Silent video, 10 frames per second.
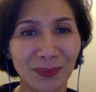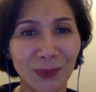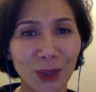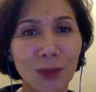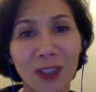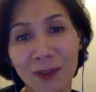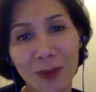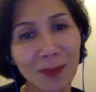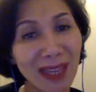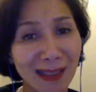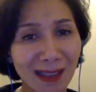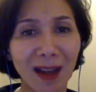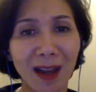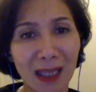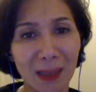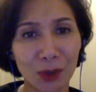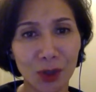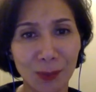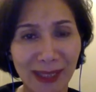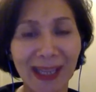You've given them that time to
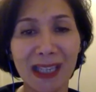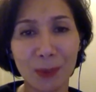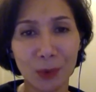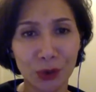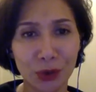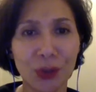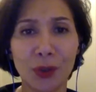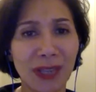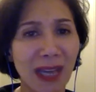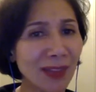be able to do that.